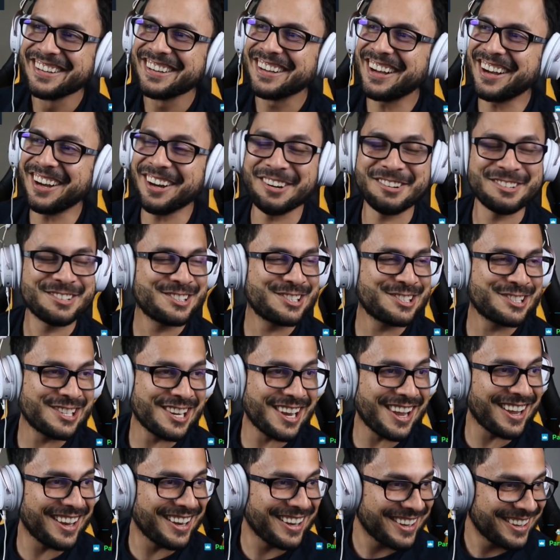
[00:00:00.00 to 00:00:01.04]
Oh
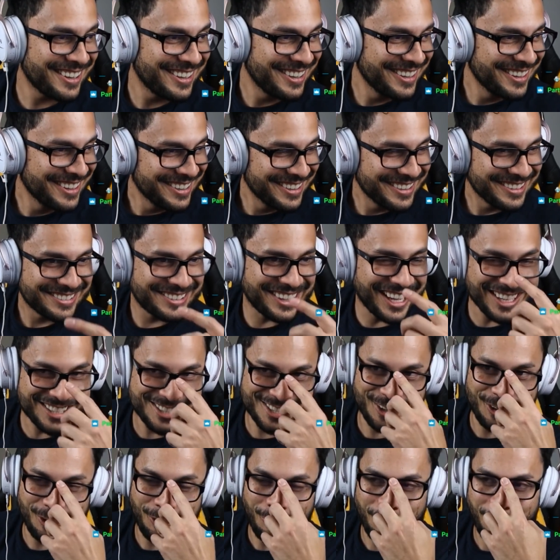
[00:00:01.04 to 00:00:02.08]
shit! That's
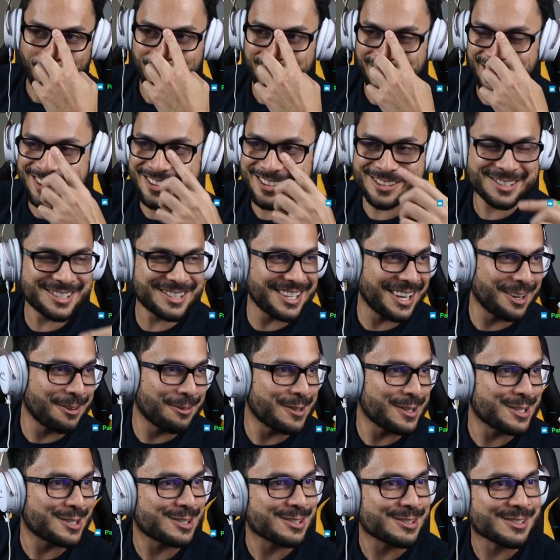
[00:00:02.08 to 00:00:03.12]
a whole other set of
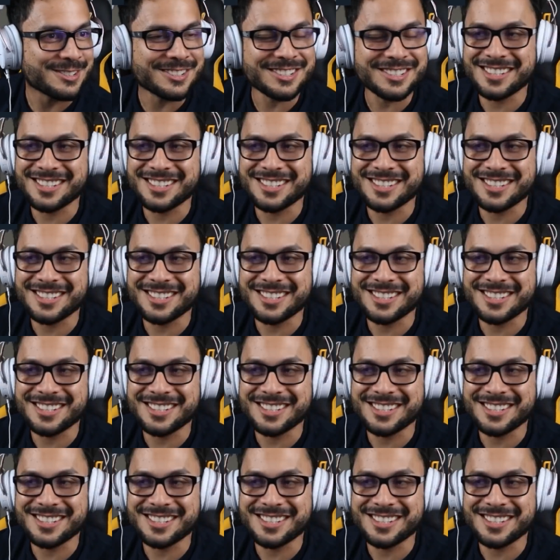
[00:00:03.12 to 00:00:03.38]
issues.